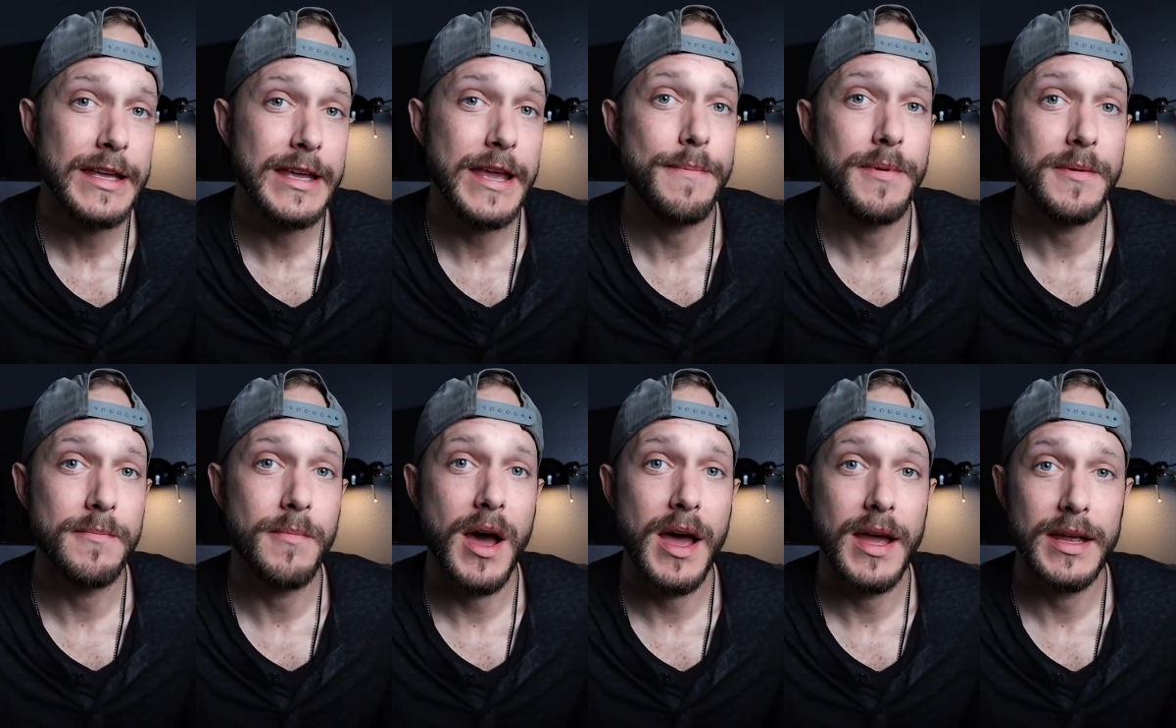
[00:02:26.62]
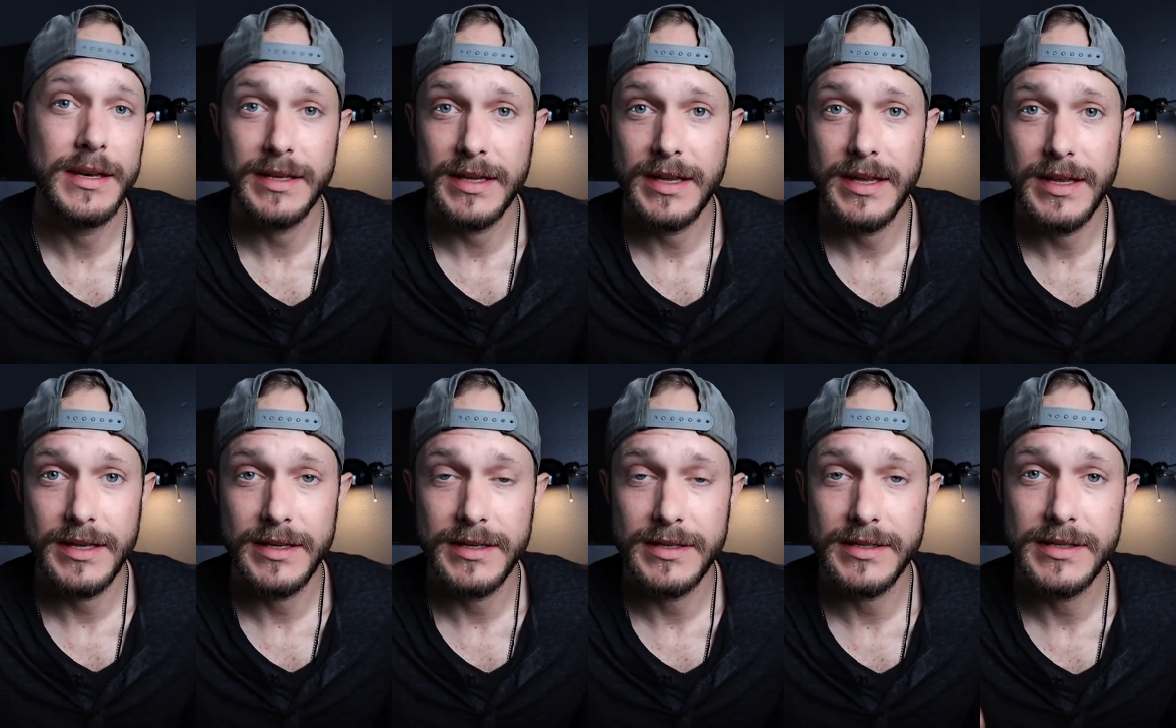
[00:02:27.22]
keep in mind
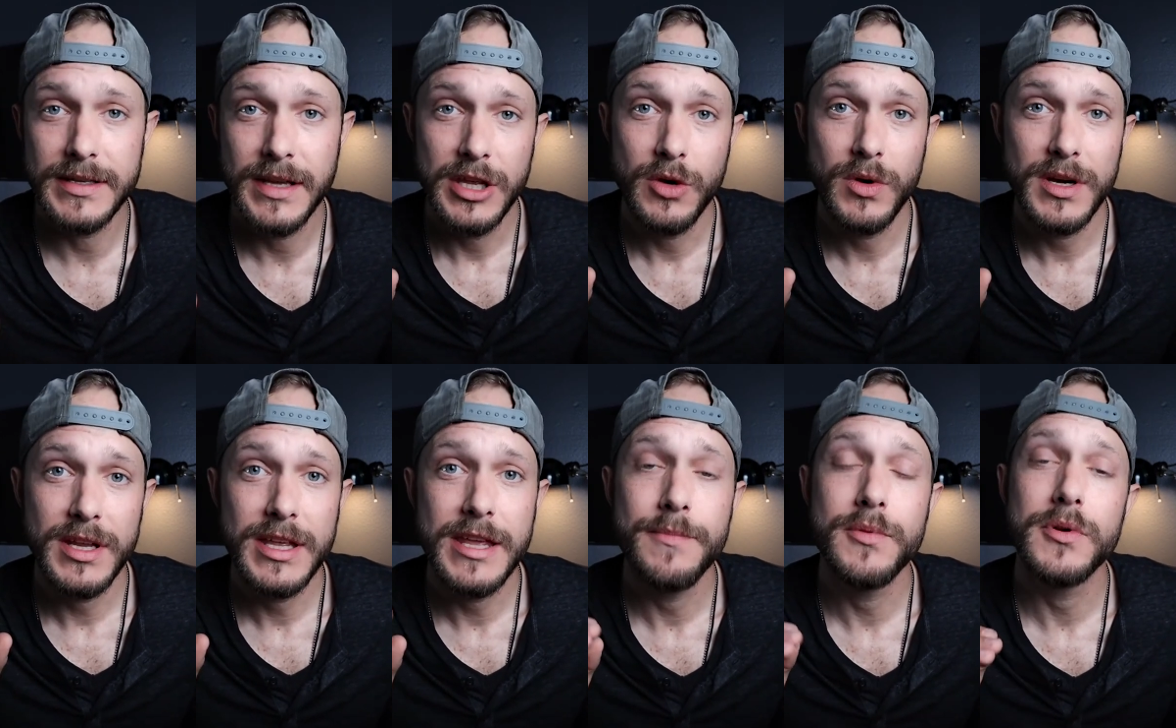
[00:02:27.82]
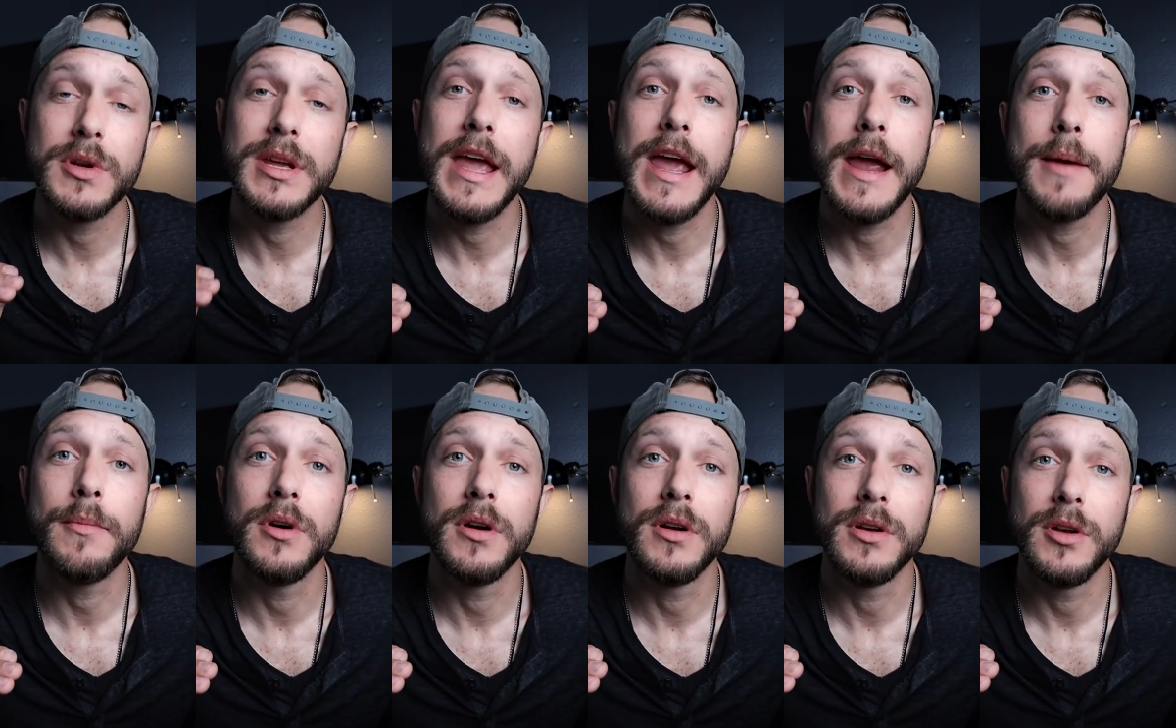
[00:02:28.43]
is you want to keep your
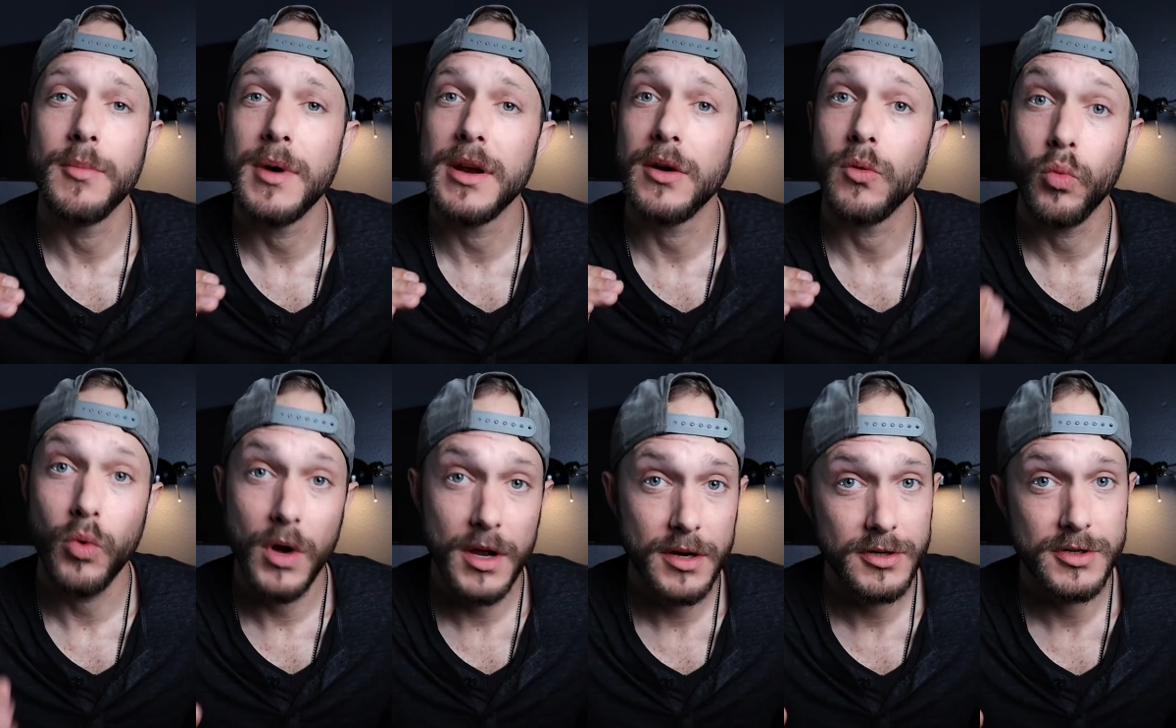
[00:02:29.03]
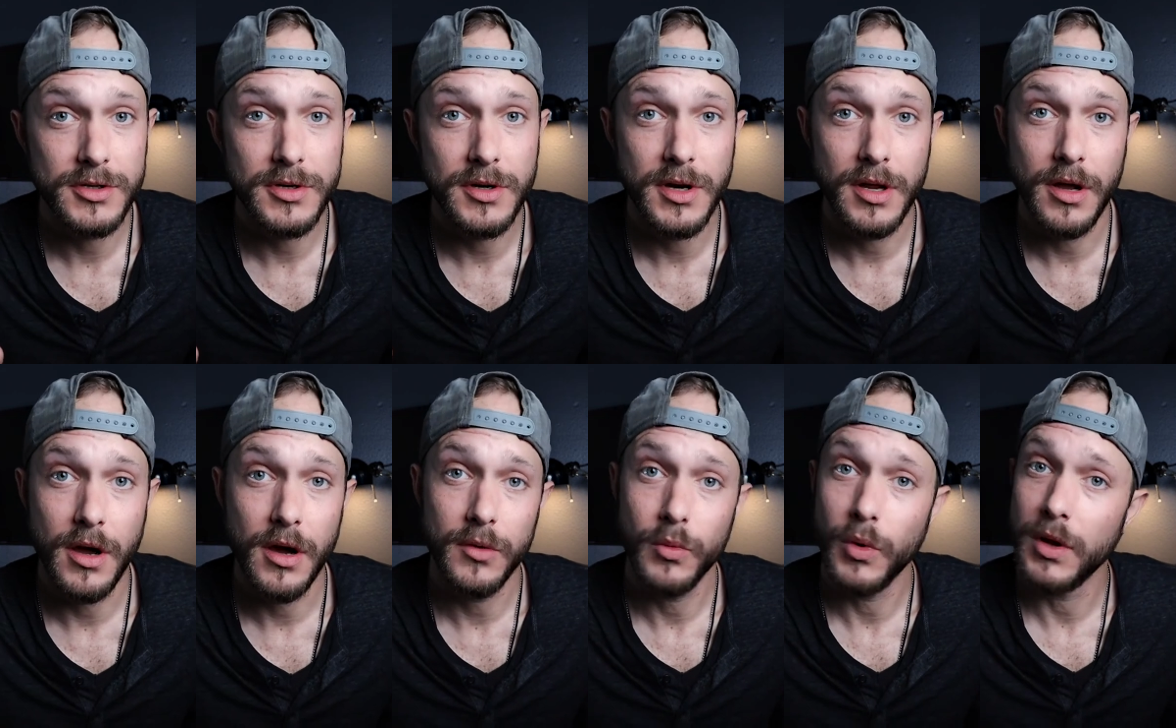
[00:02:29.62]
camera, no matter what you're shooting
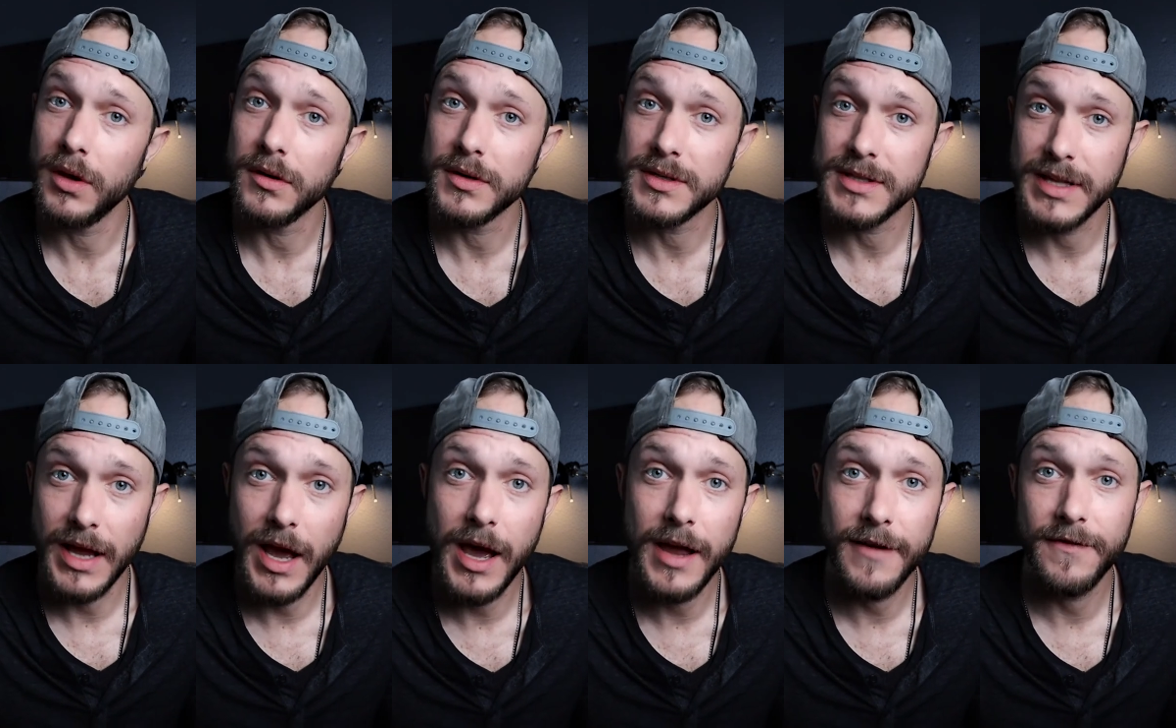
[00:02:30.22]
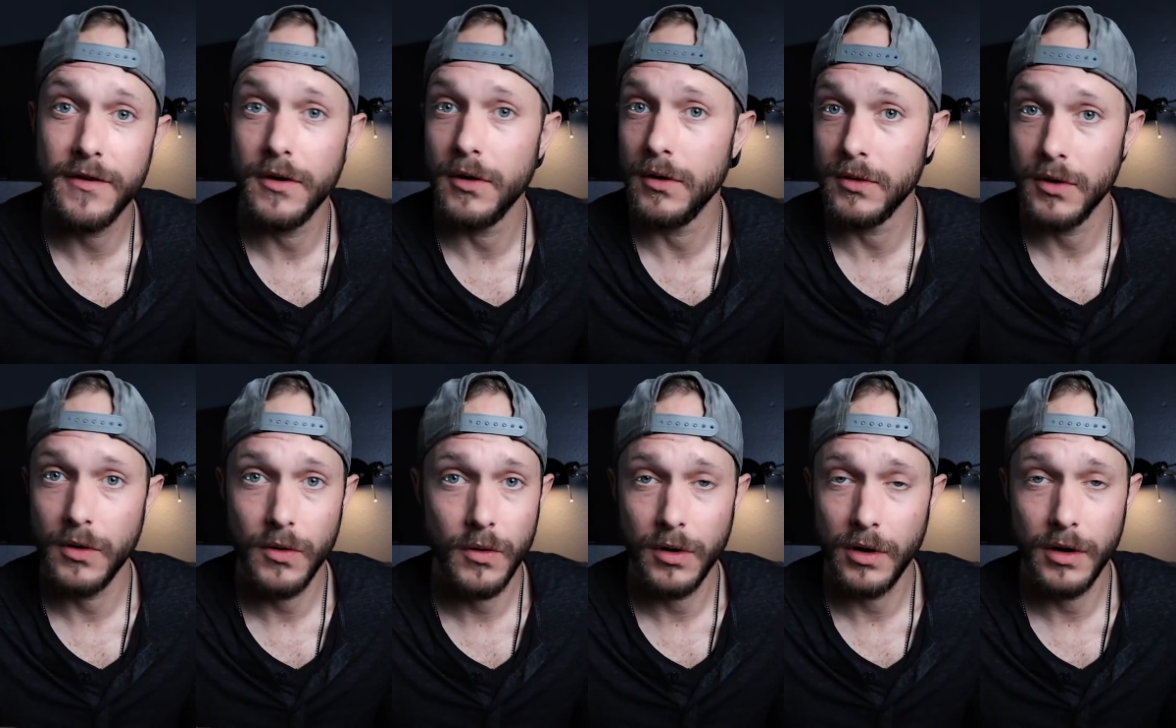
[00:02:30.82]
on, whether it's the
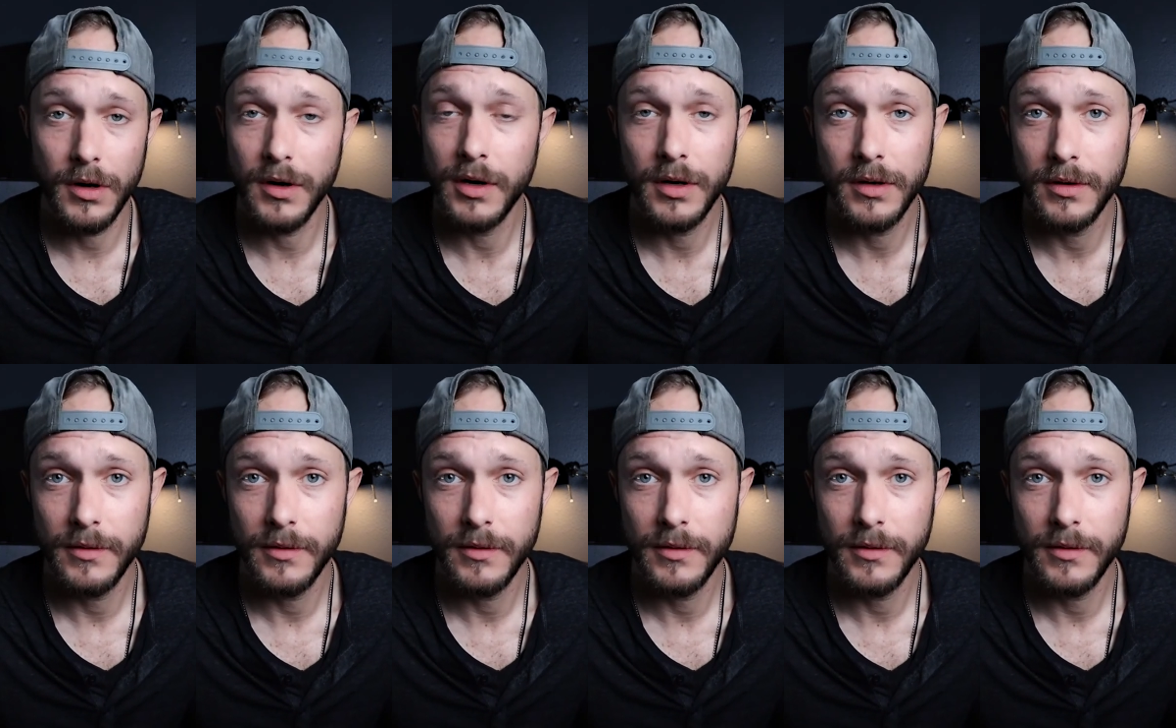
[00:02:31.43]
iPhone or